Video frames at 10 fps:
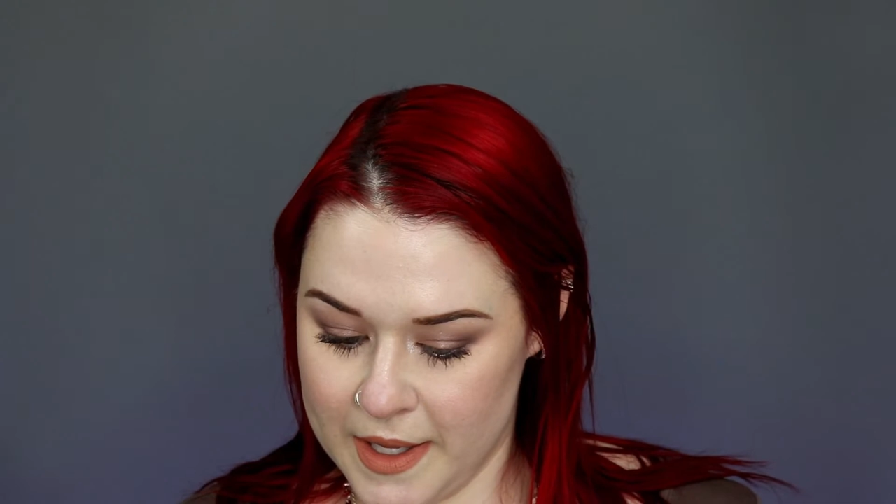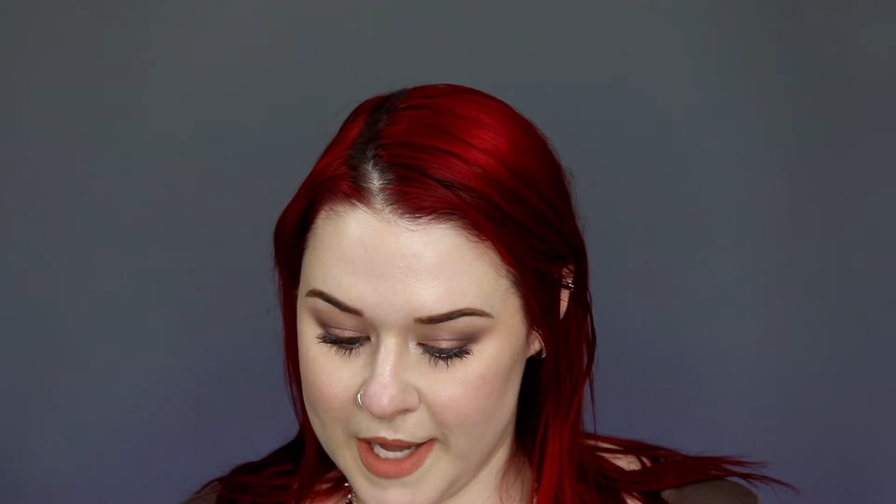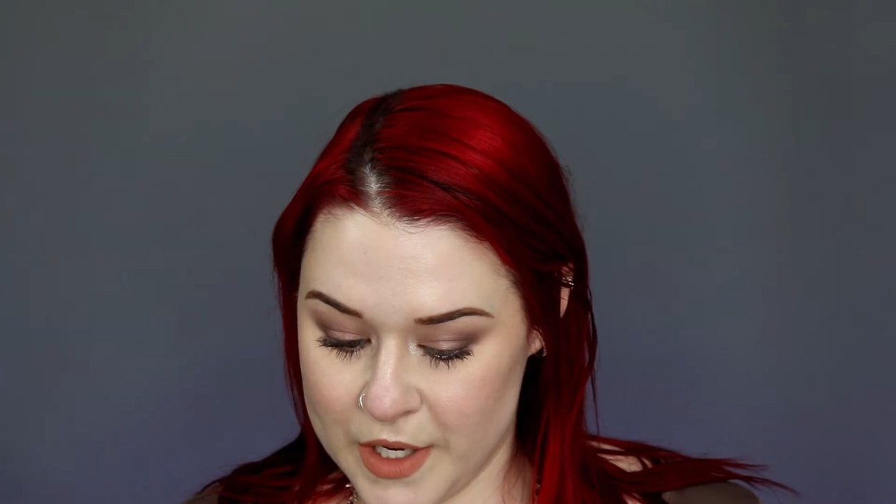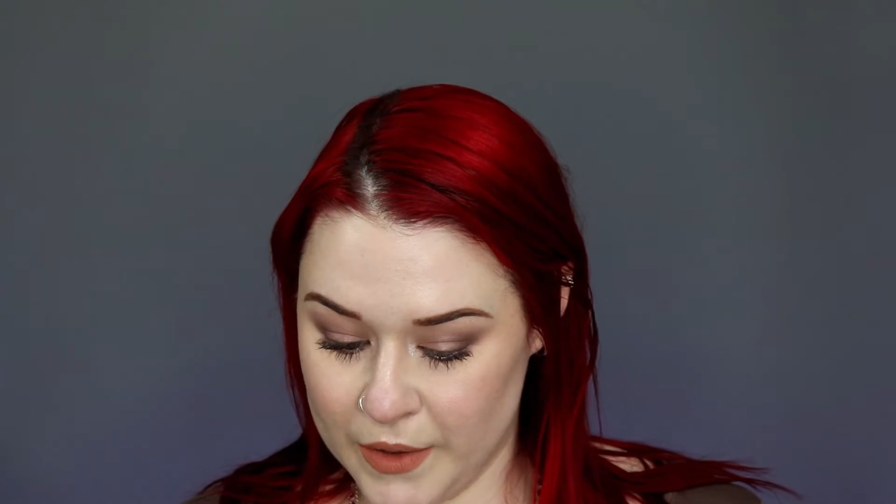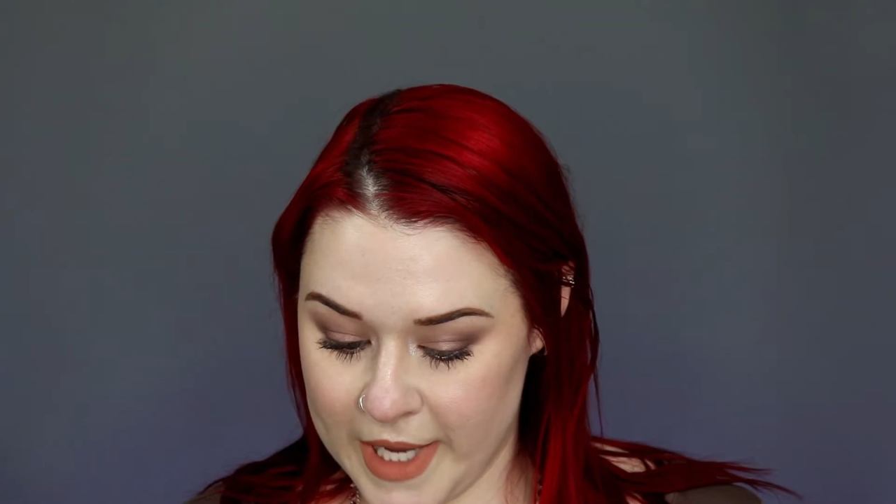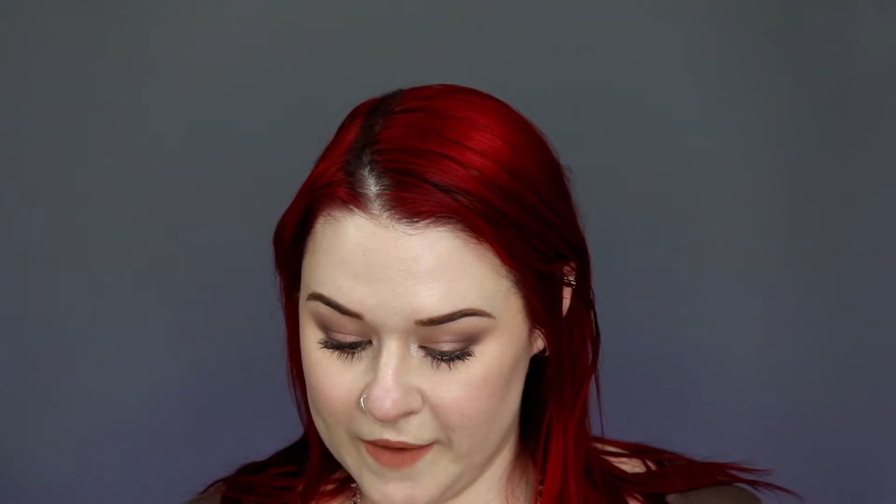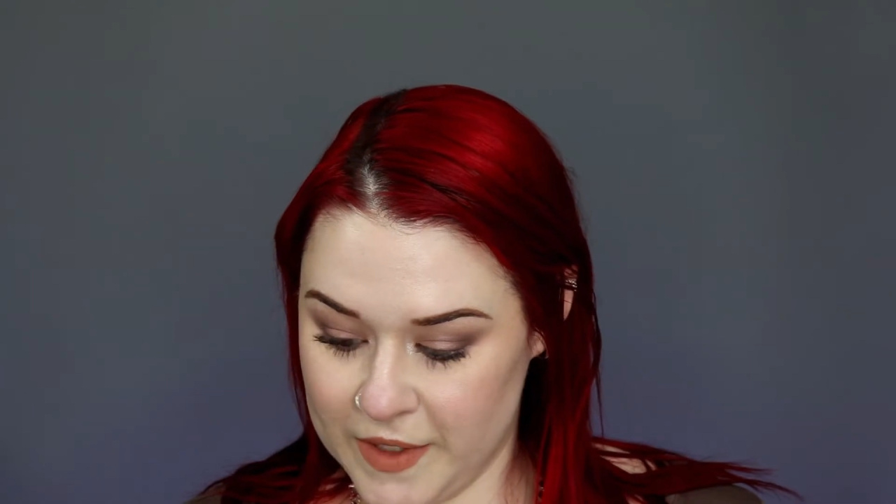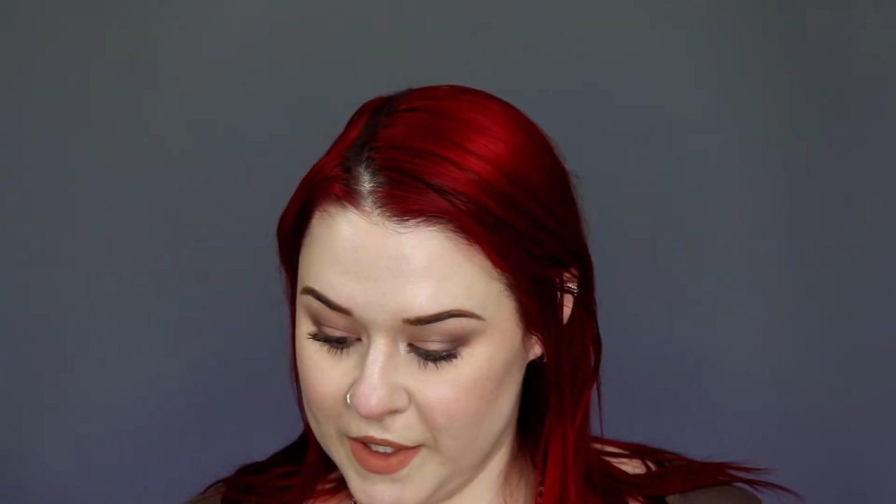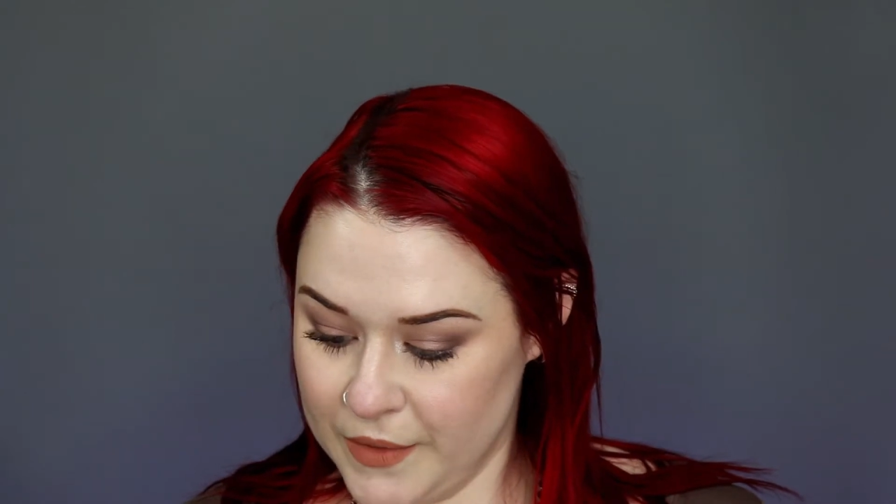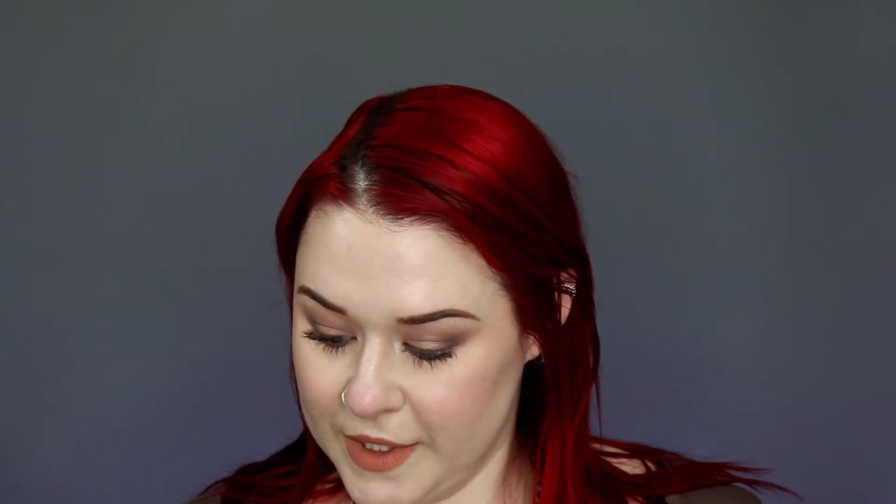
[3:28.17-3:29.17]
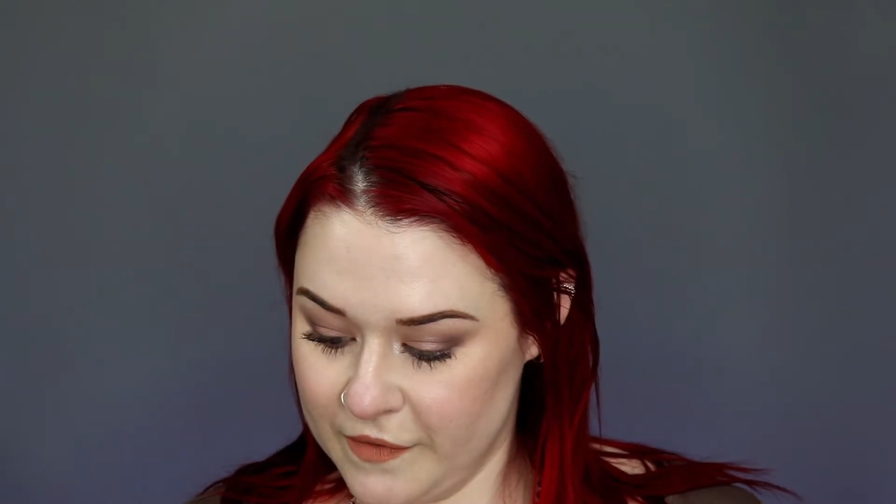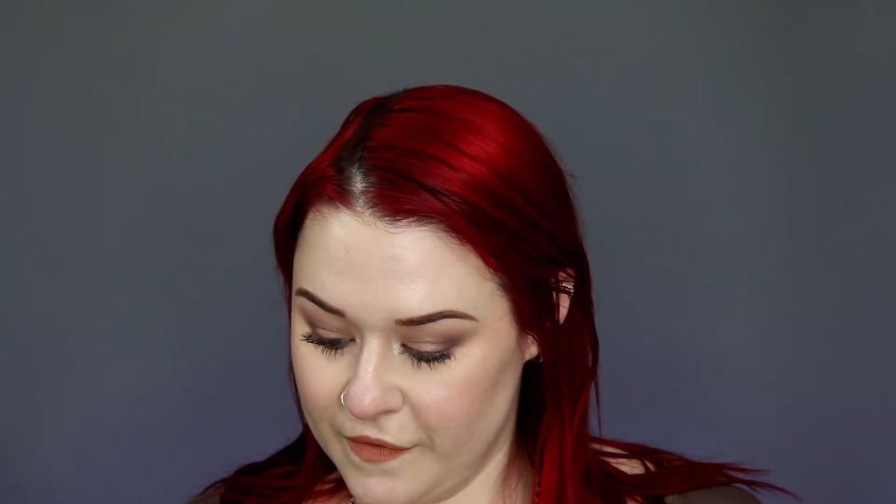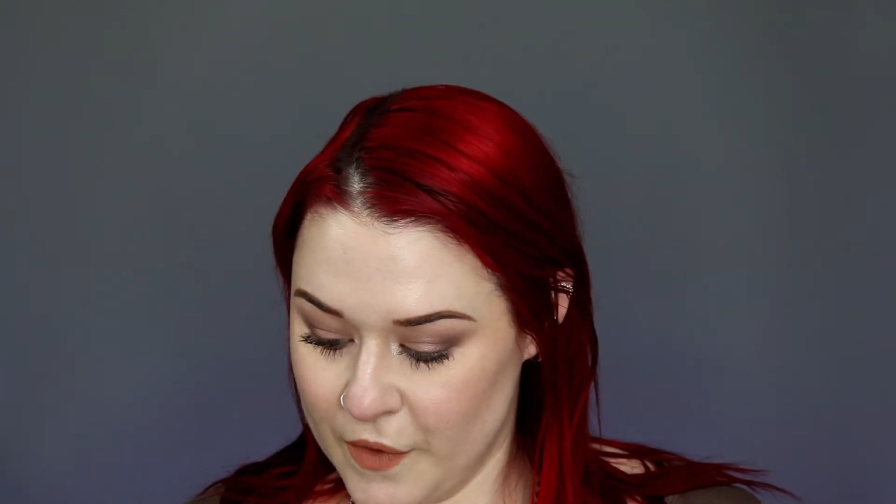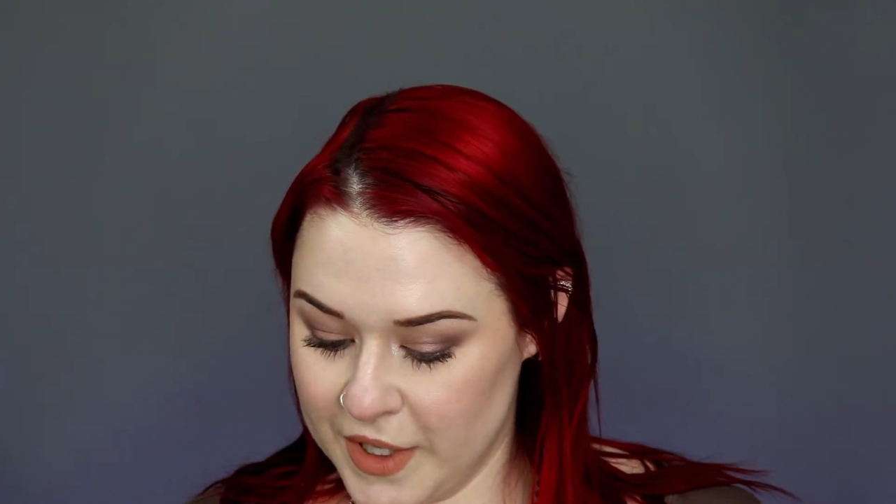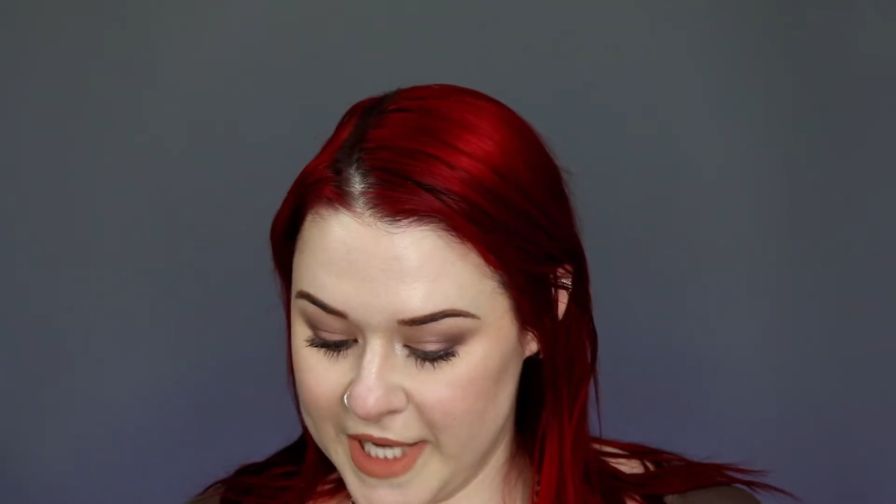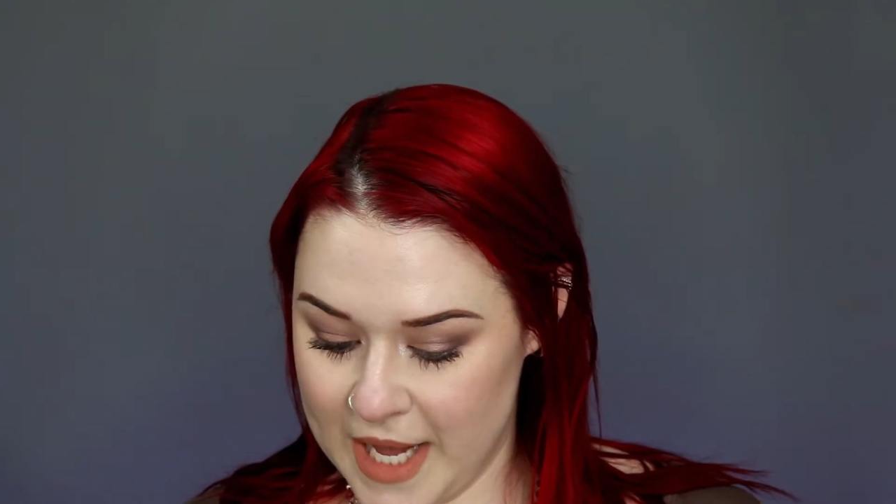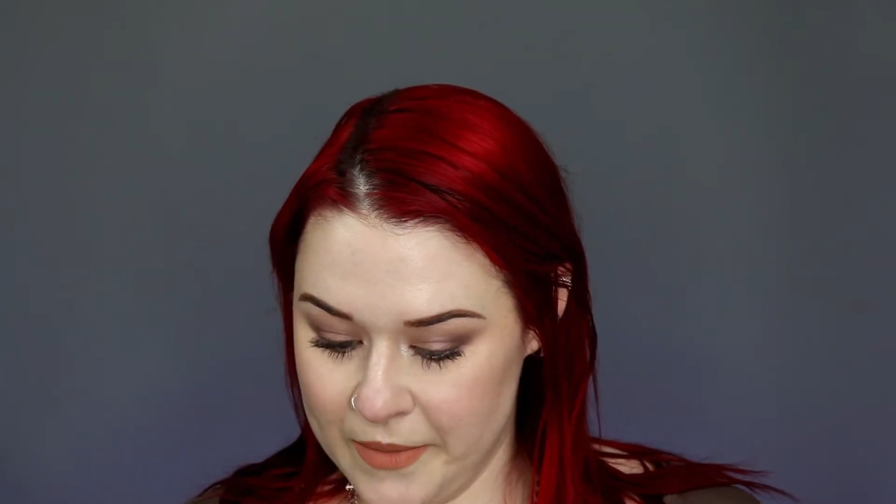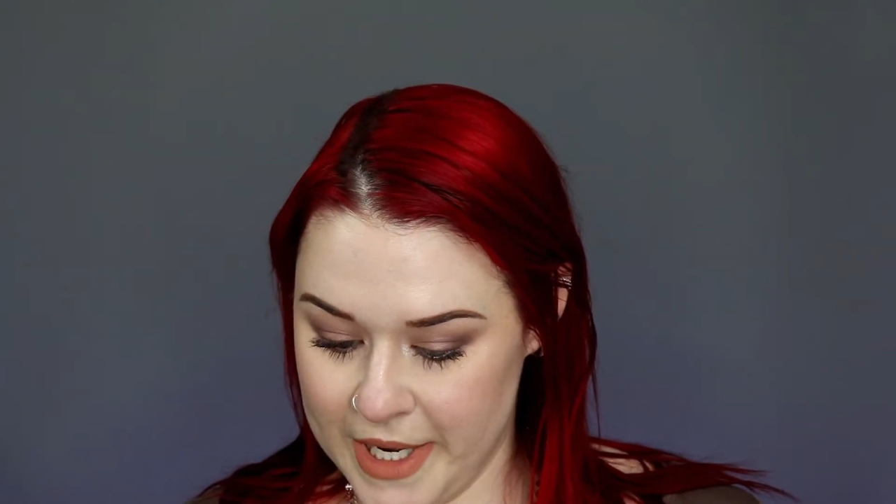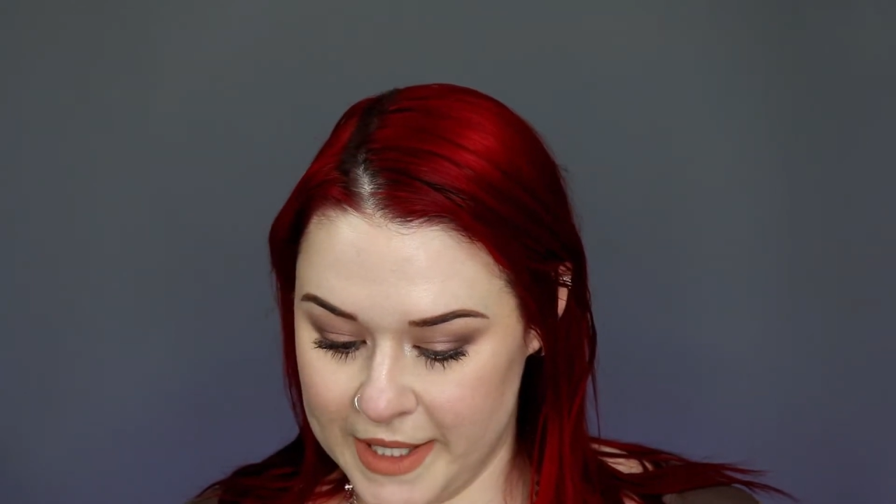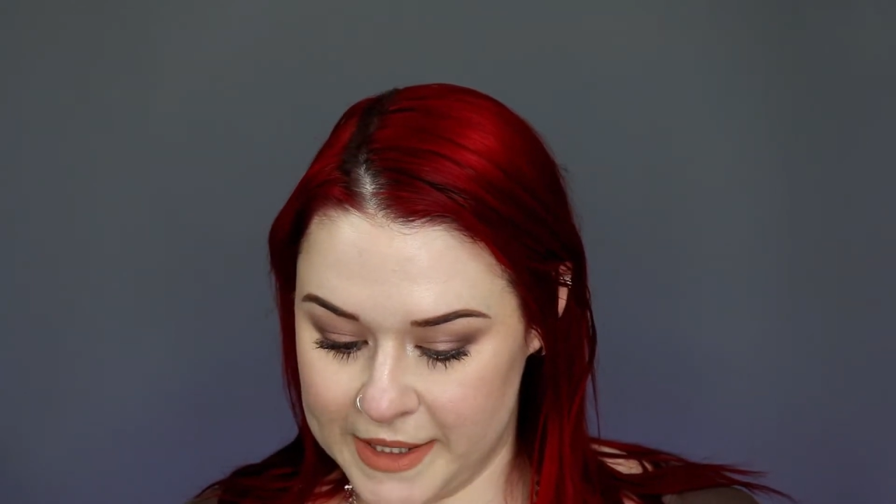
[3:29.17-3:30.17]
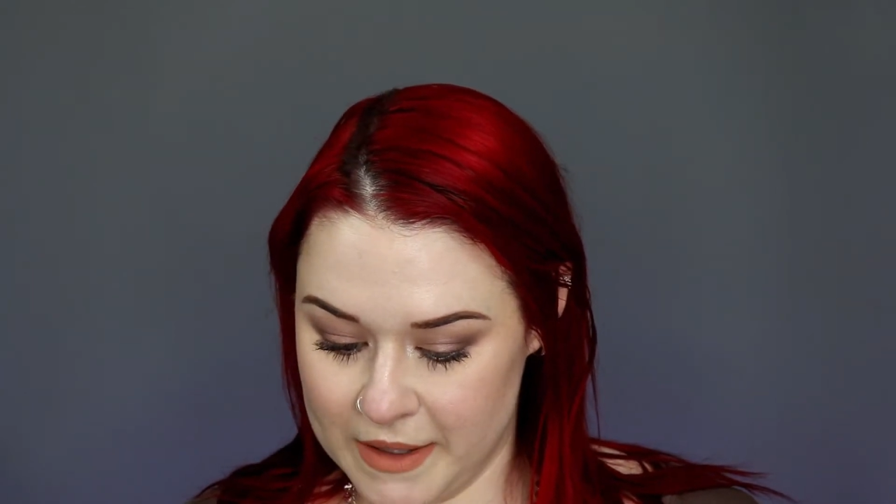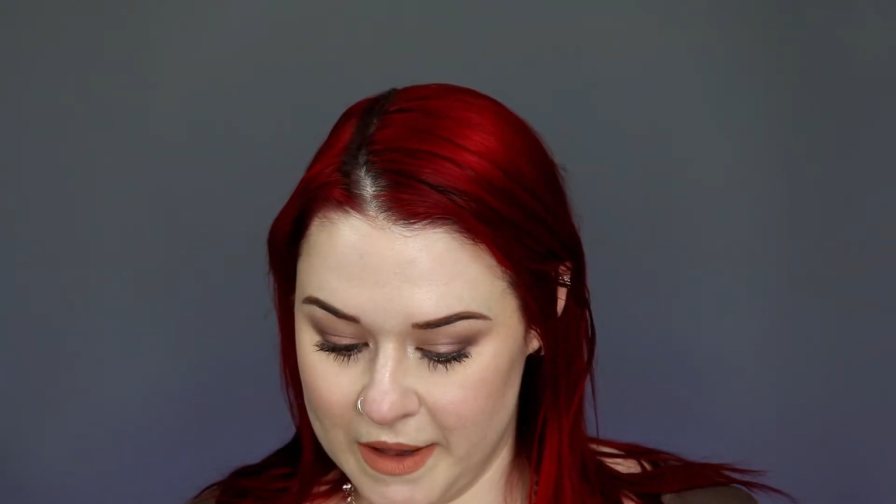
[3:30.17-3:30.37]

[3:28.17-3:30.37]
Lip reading: that you only have to use it for 10 minutes.